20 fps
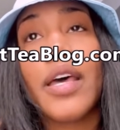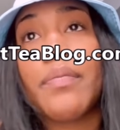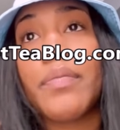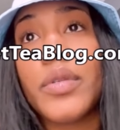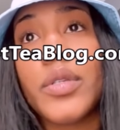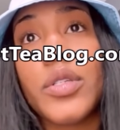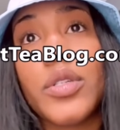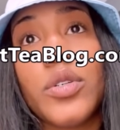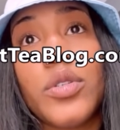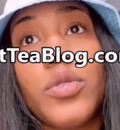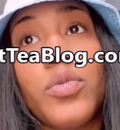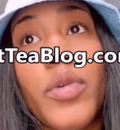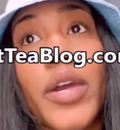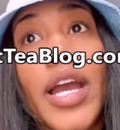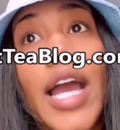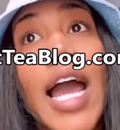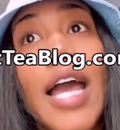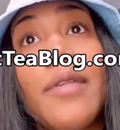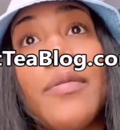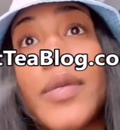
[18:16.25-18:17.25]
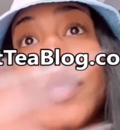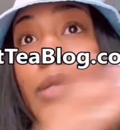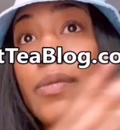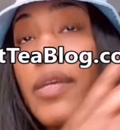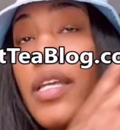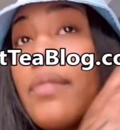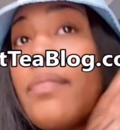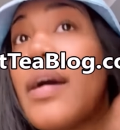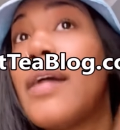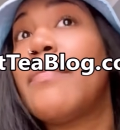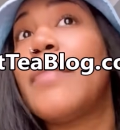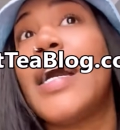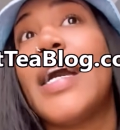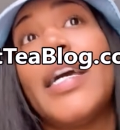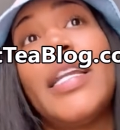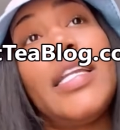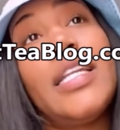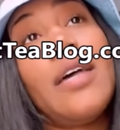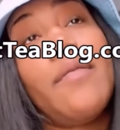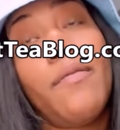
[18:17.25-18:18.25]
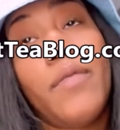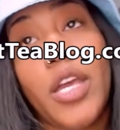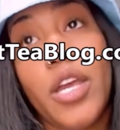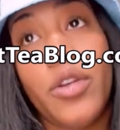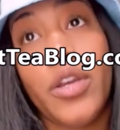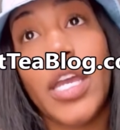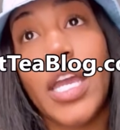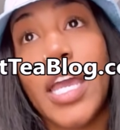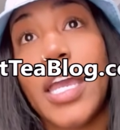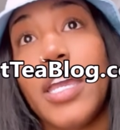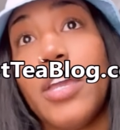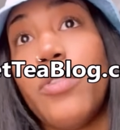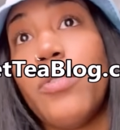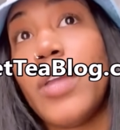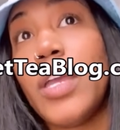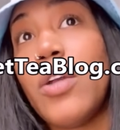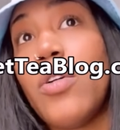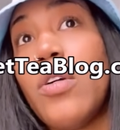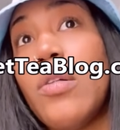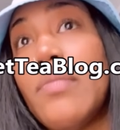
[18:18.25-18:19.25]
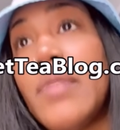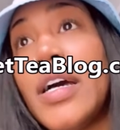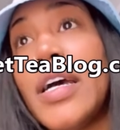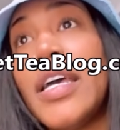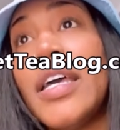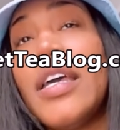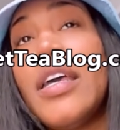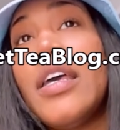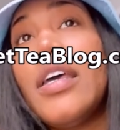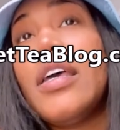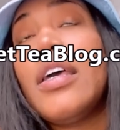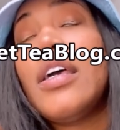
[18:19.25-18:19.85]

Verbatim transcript: episodes where I speak my mind and I'm very angry on my